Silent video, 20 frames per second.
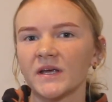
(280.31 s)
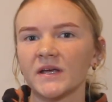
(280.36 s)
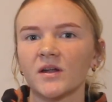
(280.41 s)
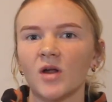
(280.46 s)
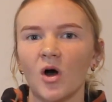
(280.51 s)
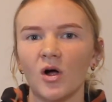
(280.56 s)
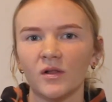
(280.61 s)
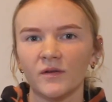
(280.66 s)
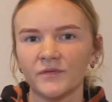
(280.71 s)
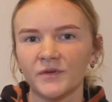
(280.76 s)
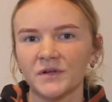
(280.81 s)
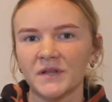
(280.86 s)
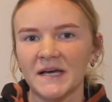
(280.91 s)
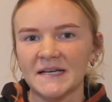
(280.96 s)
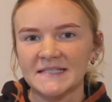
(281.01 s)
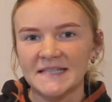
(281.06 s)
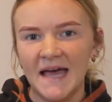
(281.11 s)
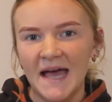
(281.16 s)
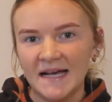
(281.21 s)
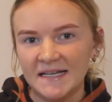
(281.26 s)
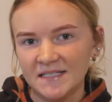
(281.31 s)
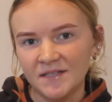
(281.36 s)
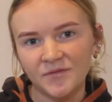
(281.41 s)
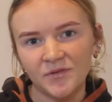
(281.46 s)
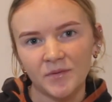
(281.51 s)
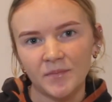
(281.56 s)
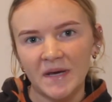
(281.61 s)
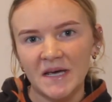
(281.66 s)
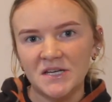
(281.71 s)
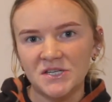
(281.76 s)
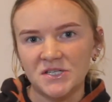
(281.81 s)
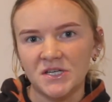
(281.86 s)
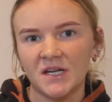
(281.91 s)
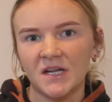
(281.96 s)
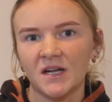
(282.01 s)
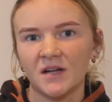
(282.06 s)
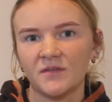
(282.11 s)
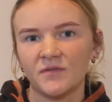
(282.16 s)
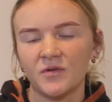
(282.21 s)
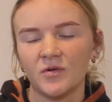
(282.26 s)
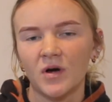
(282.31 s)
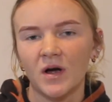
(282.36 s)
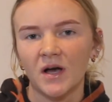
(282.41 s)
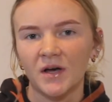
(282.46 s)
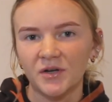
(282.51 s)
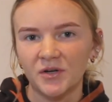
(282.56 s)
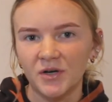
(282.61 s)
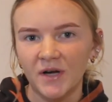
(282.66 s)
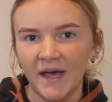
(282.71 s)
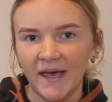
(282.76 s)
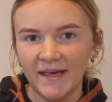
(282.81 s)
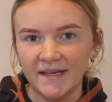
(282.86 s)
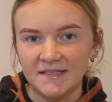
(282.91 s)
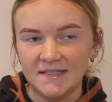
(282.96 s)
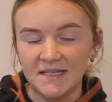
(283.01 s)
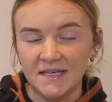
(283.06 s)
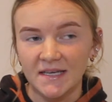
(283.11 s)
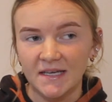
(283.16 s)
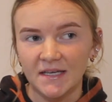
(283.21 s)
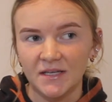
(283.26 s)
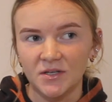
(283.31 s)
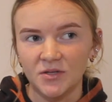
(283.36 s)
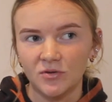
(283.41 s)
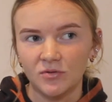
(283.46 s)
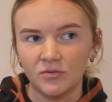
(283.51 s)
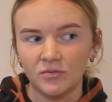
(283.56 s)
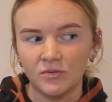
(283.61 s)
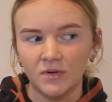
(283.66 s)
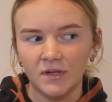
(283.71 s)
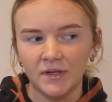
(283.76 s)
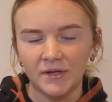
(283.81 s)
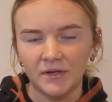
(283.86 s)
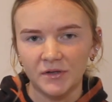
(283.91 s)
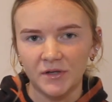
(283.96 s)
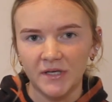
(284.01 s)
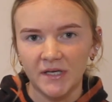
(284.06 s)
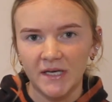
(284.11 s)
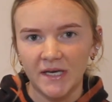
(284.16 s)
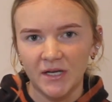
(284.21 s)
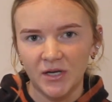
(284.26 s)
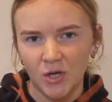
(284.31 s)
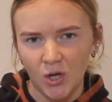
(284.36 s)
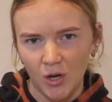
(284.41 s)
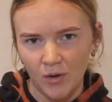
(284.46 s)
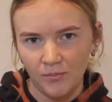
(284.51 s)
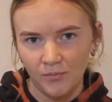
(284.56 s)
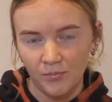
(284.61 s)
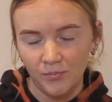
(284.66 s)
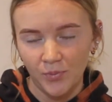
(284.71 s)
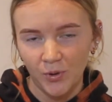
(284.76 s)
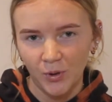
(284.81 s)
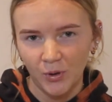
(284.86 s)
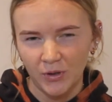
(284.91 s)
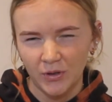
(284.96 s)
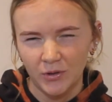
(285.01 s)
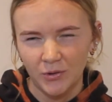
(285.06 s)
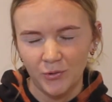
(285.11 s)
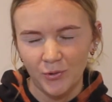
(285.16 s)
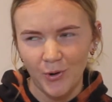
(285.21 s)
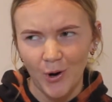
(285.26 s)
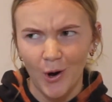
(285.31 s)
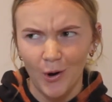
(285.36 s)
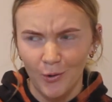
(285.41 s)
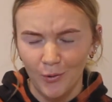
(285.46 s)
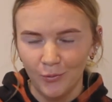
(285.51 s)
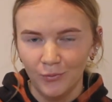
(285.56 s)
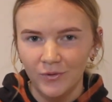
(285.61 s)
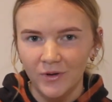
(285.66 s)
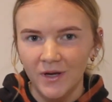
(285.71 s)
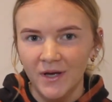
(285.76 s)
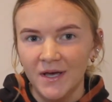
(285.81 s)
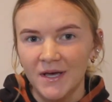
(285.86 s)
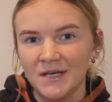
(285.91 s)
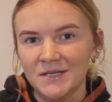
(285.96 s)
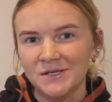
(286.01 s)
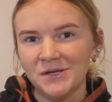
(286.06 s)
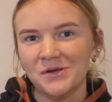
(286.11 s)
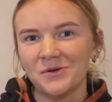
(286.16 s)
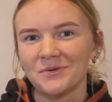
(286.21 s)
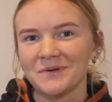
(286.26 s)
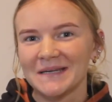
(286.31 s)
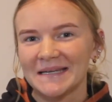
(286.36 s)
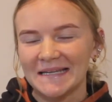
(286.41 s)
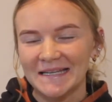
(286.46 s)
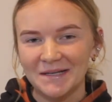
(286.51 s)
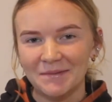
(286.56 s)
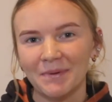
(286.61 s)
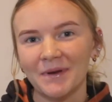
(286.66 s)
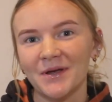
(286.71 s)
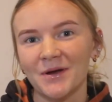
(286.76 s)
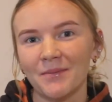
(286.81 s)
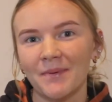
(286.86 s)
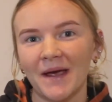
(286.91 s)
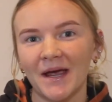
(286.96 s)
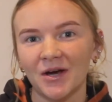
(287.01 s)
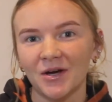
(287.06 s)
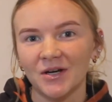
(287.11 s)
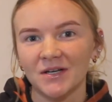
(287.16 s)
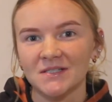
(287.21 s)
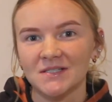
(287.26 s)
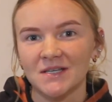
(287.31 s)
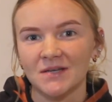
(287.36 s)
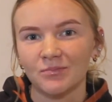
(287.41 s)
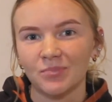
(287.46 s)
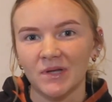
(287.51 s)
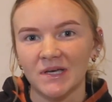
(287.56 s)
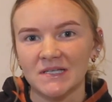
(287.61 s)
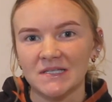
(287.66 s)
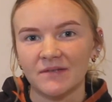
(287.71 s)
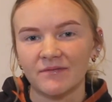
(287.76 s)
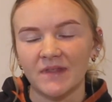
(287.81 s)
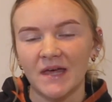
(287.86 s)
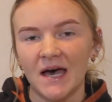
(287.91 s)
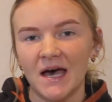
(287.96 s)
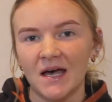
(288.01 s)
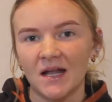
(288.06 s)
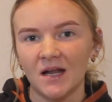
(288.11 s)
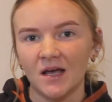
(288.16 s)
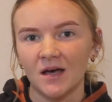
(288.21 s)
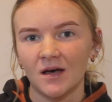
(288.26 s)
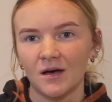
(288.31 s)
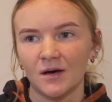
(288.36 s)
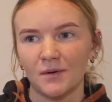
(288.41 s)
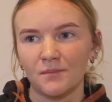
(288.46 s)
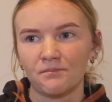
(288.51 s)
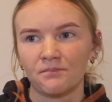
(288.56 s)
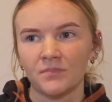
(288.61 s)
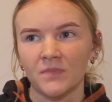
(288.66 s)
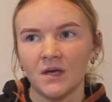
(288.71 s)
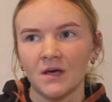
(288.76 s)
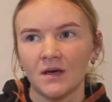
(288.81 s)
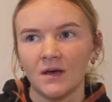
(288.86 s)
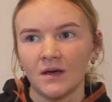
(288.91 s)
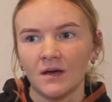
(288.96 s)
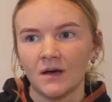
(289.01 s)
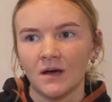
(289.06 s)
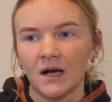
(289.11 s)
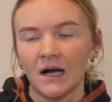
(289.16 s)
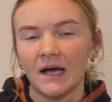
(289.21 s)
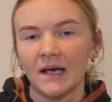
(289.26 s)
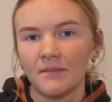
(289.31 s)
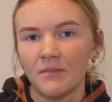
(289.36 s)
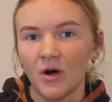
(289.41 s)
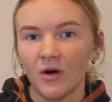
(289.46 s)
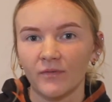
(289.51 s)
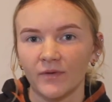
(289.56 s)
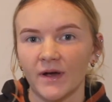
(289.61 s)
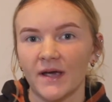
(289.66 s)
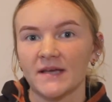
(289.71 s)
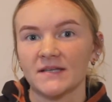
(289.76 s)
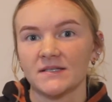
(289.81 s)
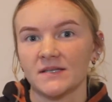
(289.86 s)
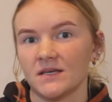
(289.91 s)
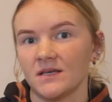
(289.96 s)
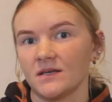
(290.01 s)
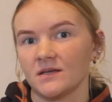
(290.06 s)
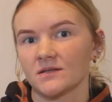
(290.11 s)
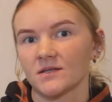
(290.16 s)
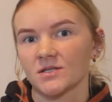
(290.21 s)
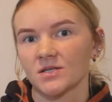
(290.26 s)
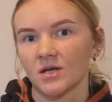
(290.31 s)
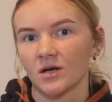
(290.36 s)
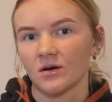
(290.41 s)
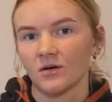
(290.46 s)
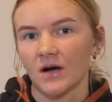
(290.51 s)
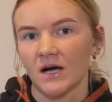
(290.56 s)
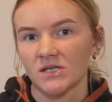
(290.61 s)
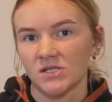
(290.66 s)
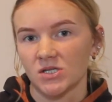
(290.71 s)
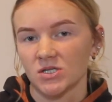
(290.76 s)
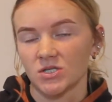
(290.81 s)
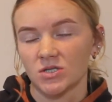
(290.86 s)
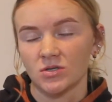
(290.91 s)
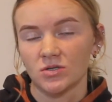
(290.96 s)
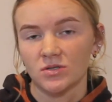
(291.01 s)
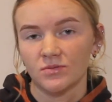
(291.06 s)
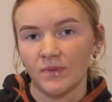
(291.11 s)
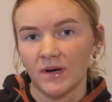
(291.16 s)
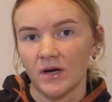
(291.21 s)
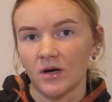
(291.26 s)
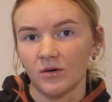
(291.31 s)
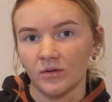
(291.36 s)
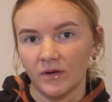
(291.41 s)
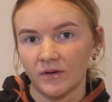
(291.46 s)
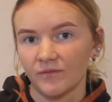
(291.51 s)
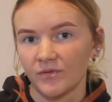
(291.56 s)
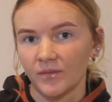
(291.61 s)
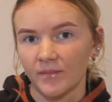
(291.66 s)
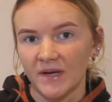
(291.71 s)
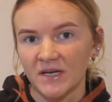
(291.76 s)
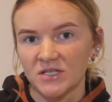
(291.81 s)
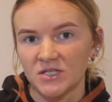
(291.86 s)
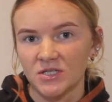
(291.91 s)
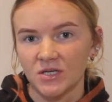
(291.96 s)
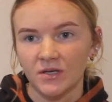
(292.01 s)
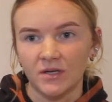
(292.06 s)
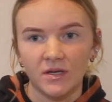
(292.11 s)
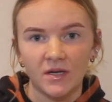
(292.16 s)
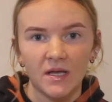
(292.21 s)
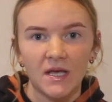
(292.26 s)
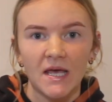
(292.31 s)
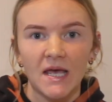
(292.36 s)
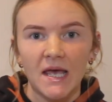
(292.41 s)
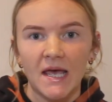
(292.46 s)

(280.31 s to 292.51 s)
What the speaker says: in all of your like tax information, and if you are under 18, you clearly cannot put your own, so you would need to put your parents in place of that. I am over 18, so I just used my own information